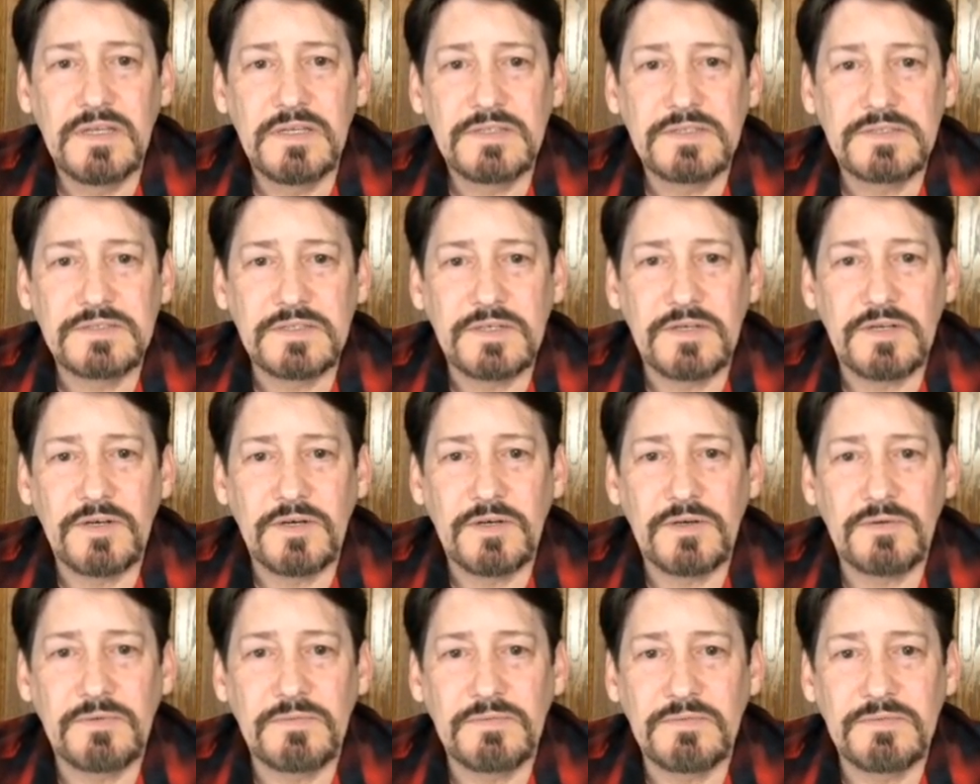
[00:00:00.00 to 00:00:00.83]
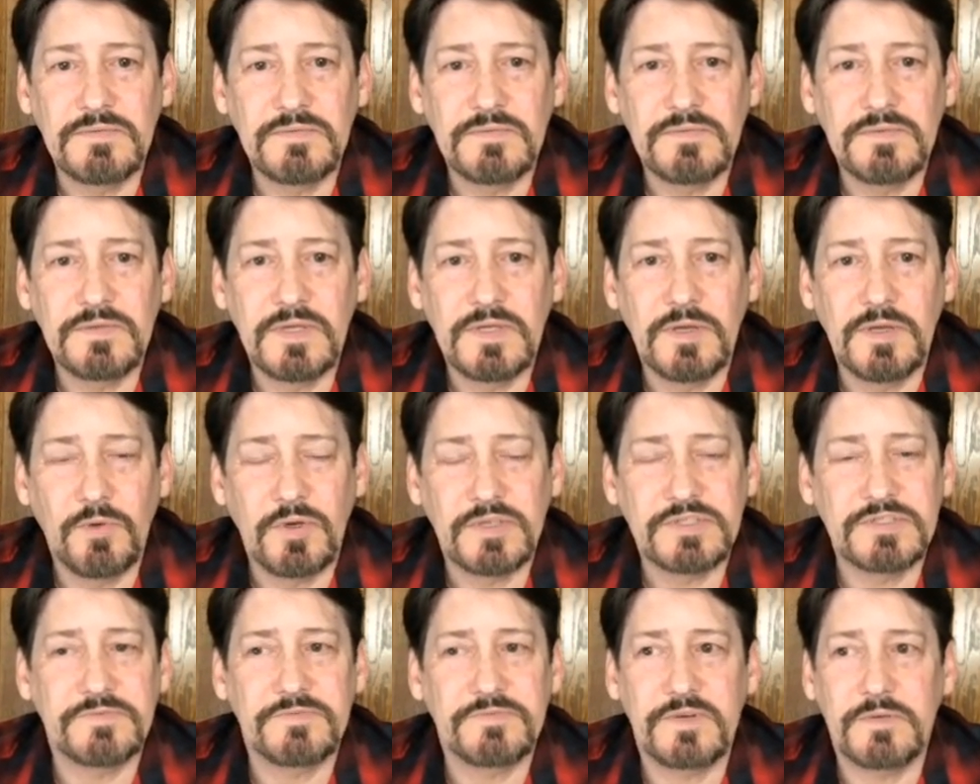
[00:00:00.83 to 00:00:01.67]
So it
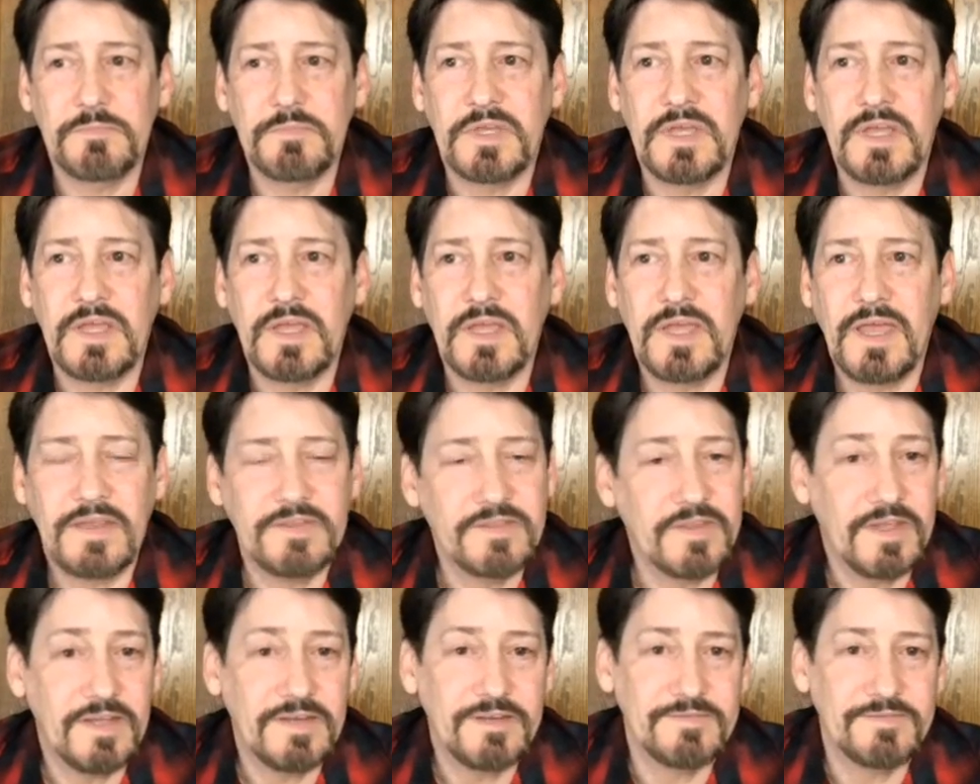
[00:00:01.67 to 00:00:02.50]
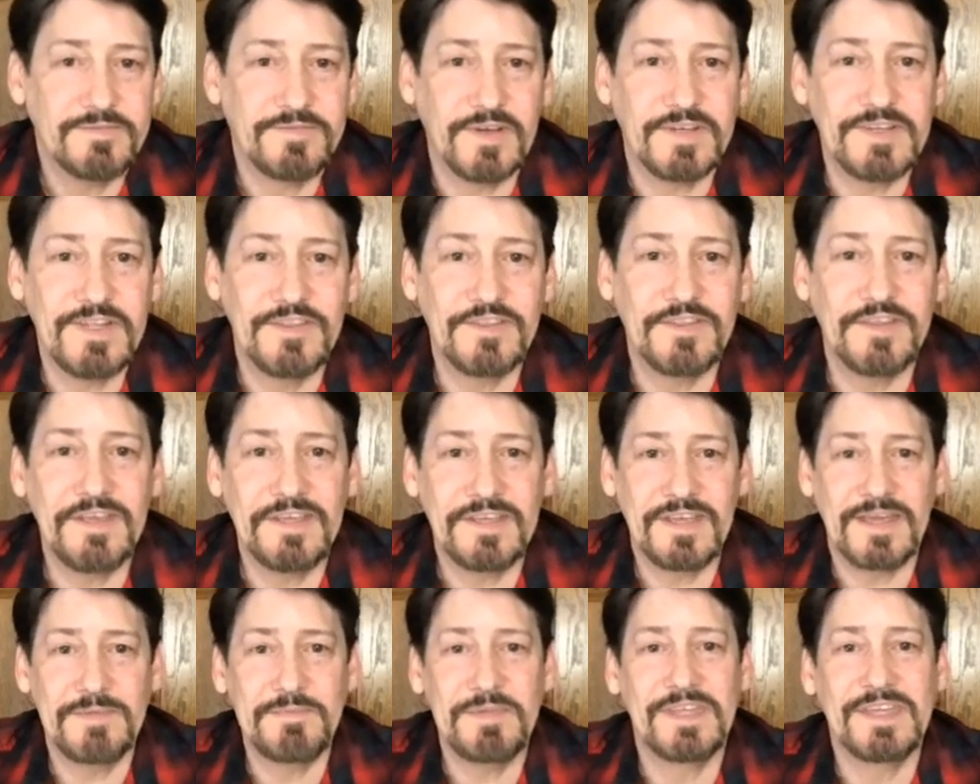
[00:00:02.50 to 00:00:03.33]
wasn't for me. And then, funny
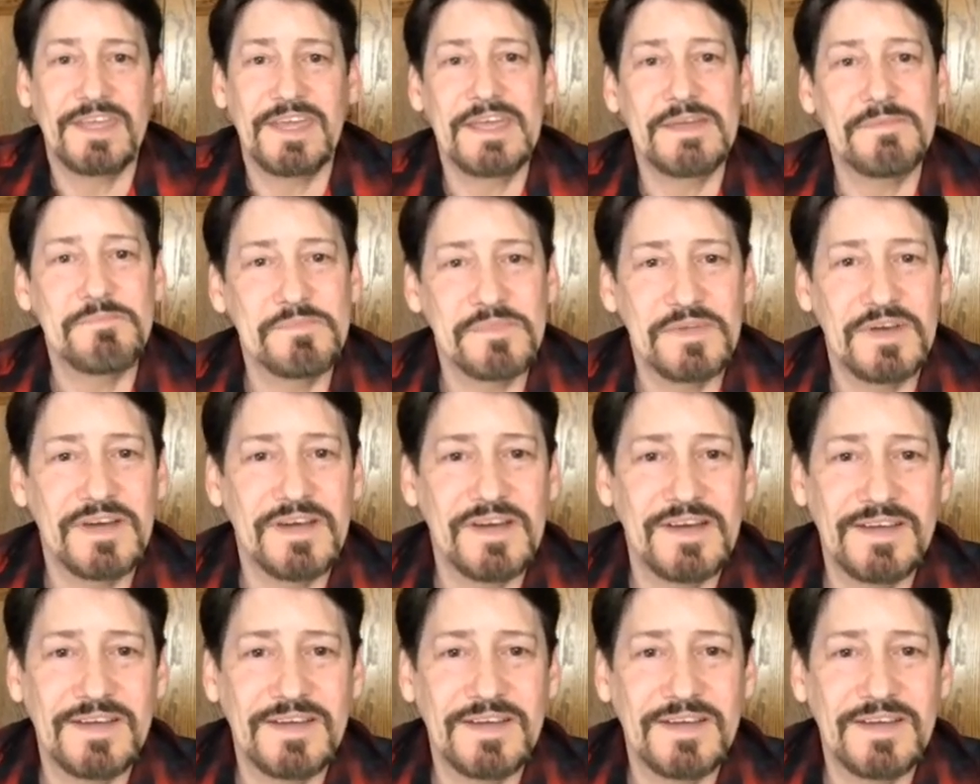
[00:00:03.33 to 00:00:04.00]
thing, I became